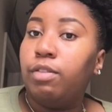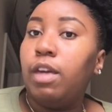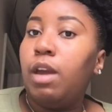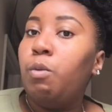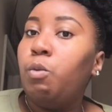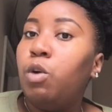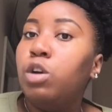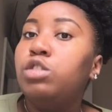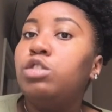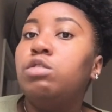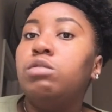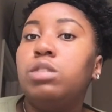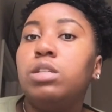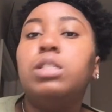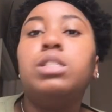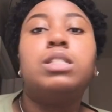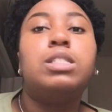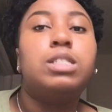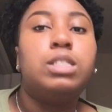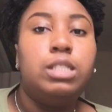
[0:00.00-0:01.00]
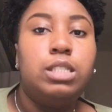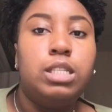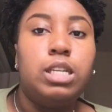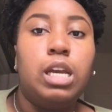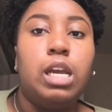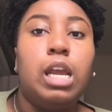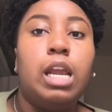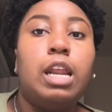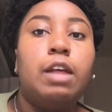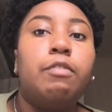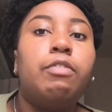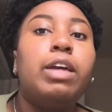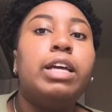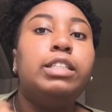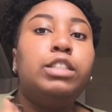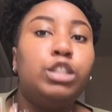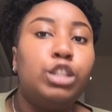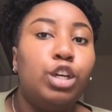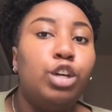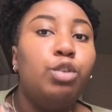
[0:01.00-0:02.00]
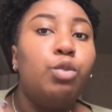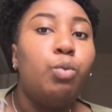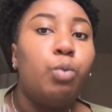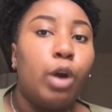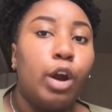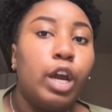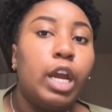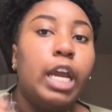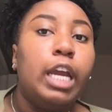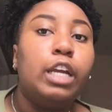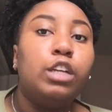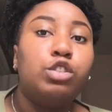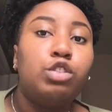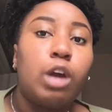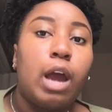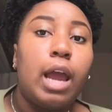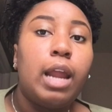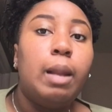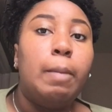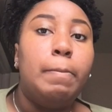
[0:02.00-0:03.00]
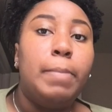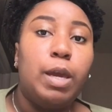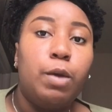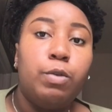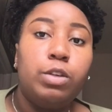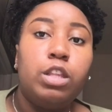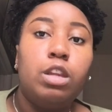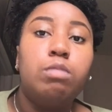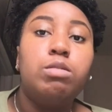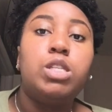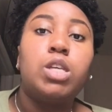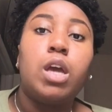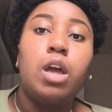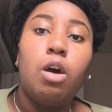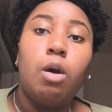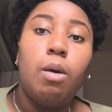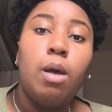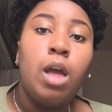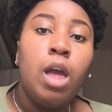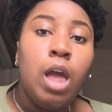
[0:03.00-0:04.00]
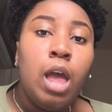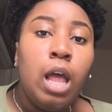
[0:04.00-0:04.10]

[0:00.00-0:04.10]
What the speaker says: They want you to succeed. And if they see you working and trying to be with them to help,